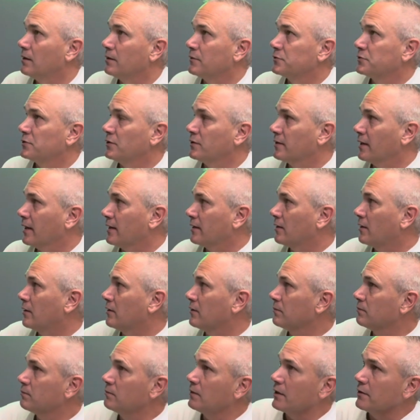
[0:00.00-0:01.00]
Still got
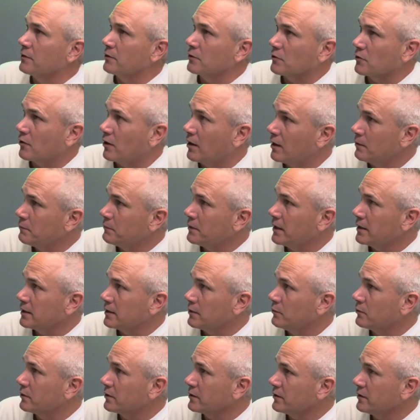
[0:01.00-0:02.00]
our other Grom body I
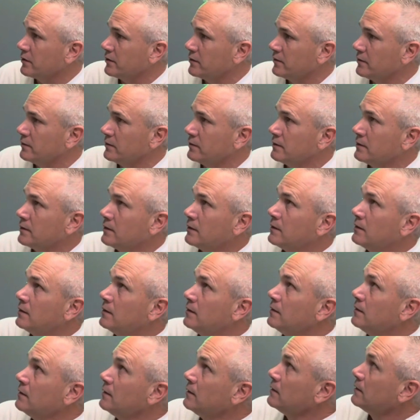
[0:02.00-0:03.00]
want to do.
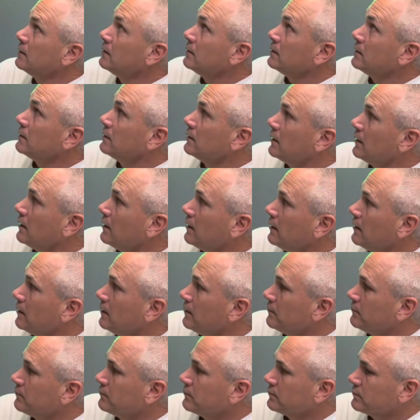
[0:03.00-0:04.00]

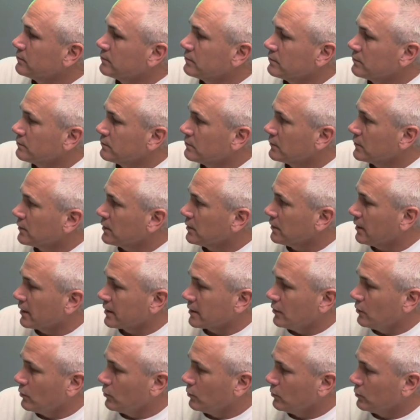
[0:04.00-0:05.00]
A lot
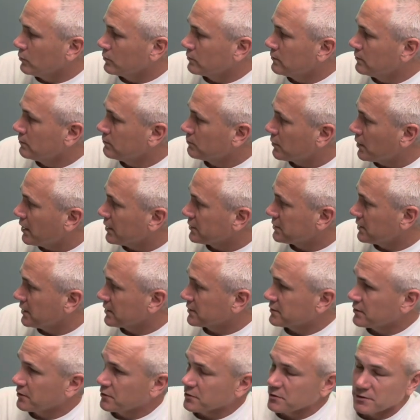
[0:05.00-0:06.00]
of old
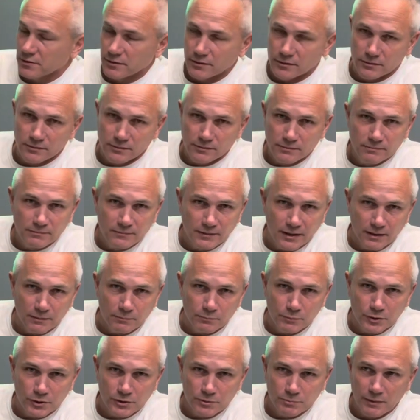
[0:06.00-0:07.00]
projects that are still getting
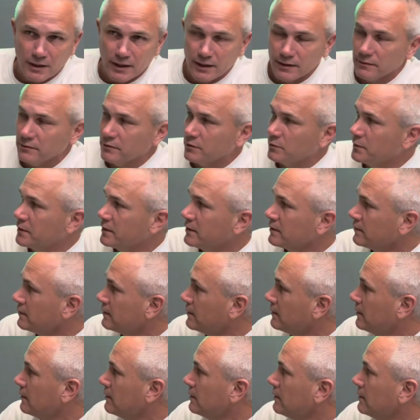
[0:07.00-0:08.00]
pushed back a little bit.
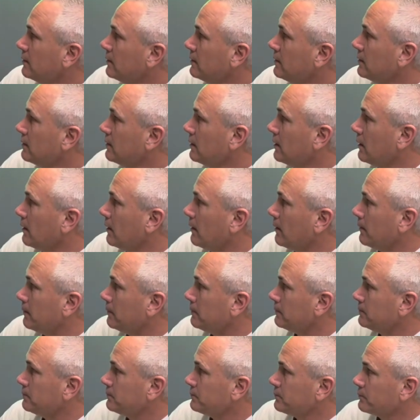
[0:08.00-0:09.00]

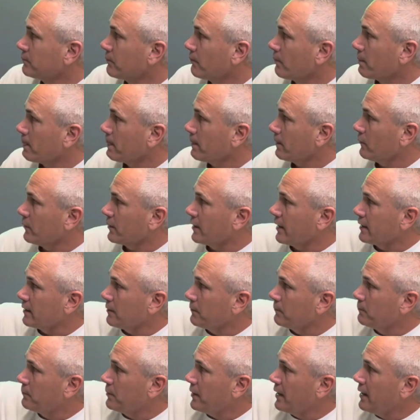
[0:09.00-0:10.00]
We got a
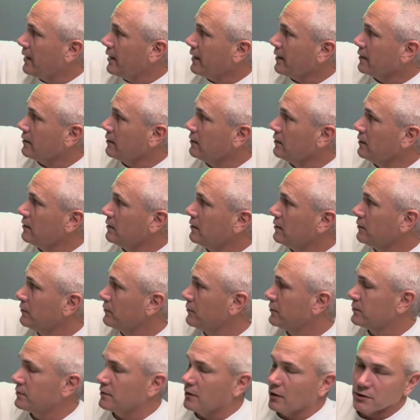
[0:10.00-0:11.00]
bag of
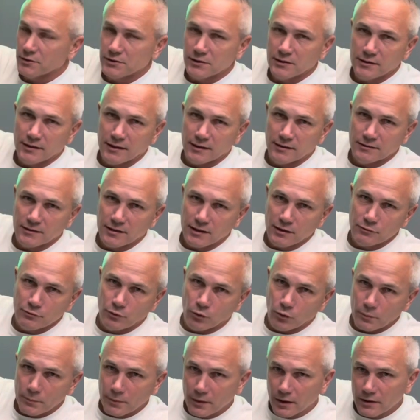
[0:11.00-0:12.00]
RC10
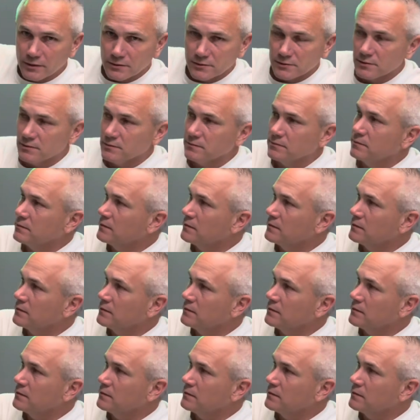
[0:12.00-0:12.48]
T4 parts.